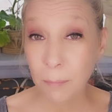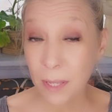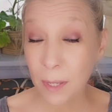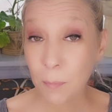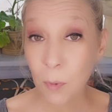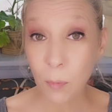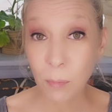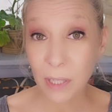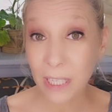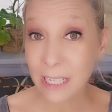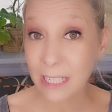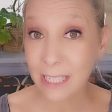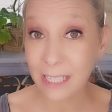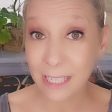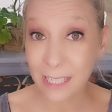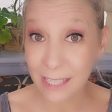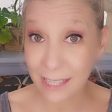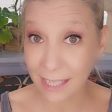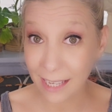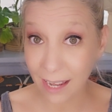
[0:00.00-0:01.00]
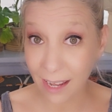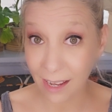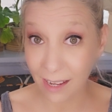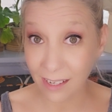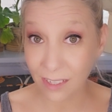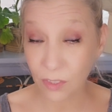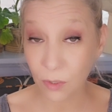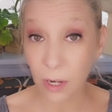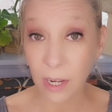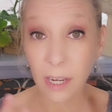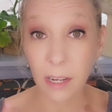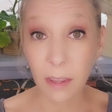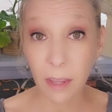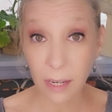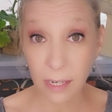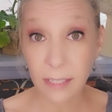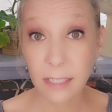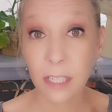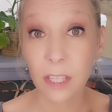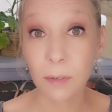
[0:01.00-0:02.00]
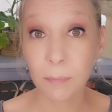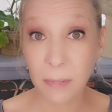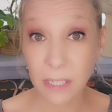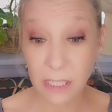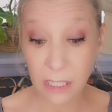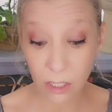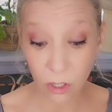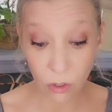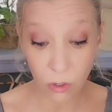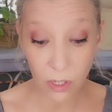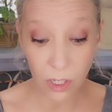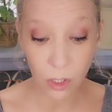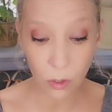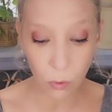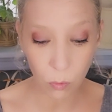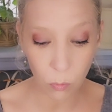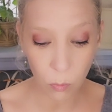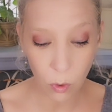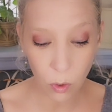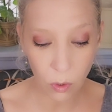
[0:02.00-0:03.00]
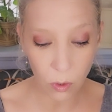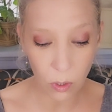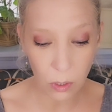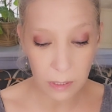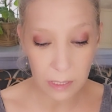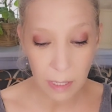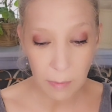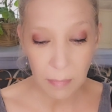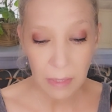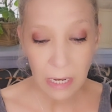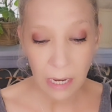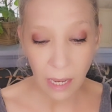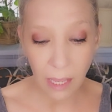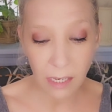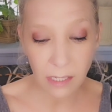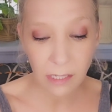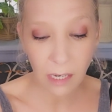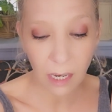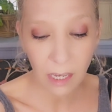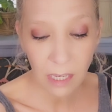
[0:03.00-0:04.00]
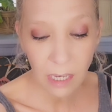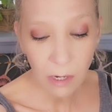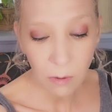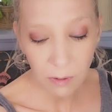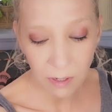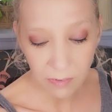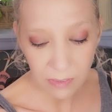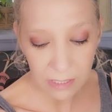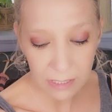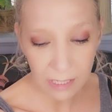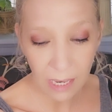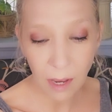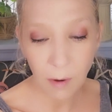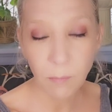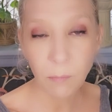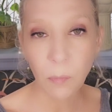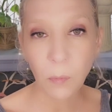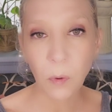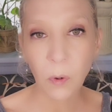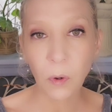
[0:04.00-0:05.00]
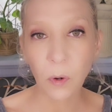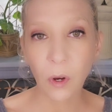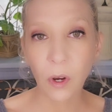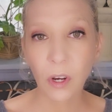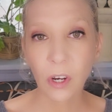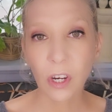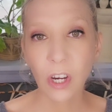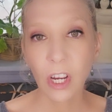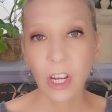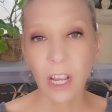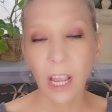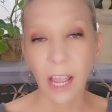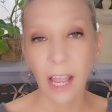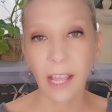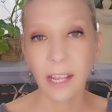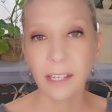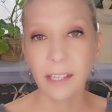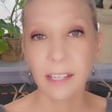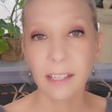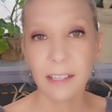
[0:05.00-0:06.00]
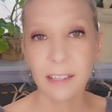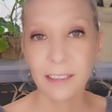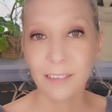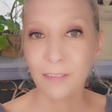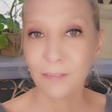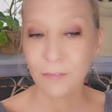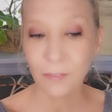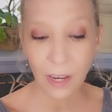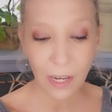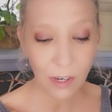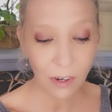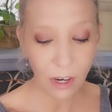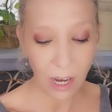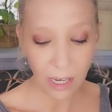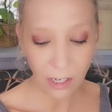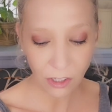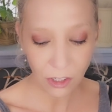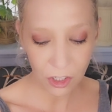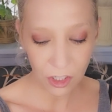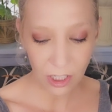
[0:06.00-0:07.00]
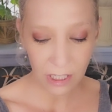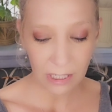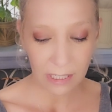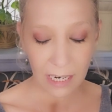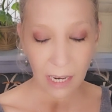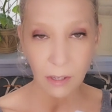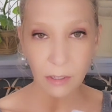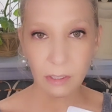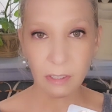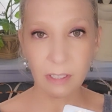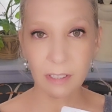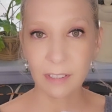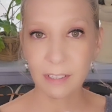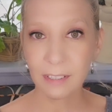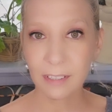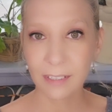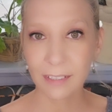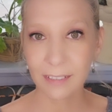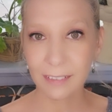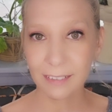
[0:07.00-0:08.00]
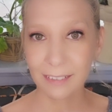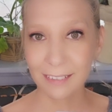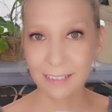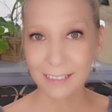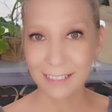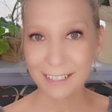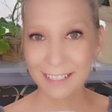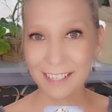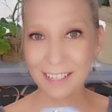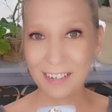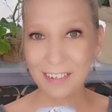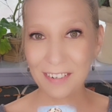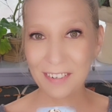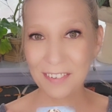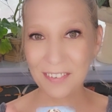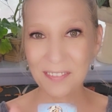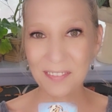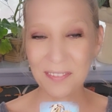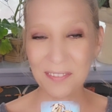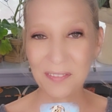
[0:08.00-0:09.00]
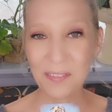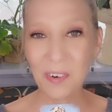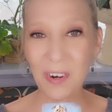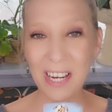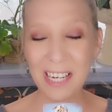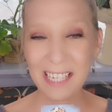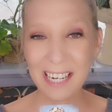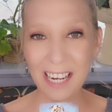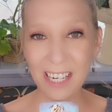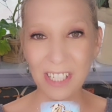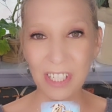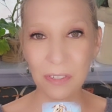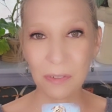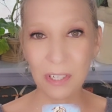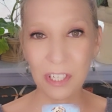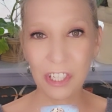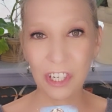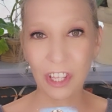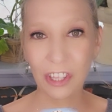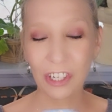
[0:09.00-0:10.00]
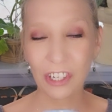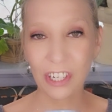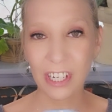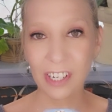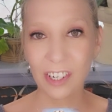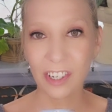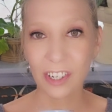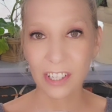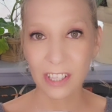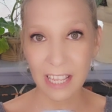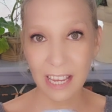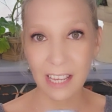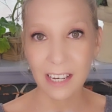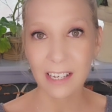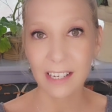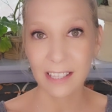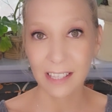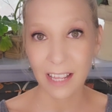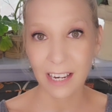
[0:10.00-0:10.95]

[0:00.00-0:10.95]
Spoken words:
people, places, things, right? Things in the material world. And we have this Emperor and fire energy down, right next to each other here, that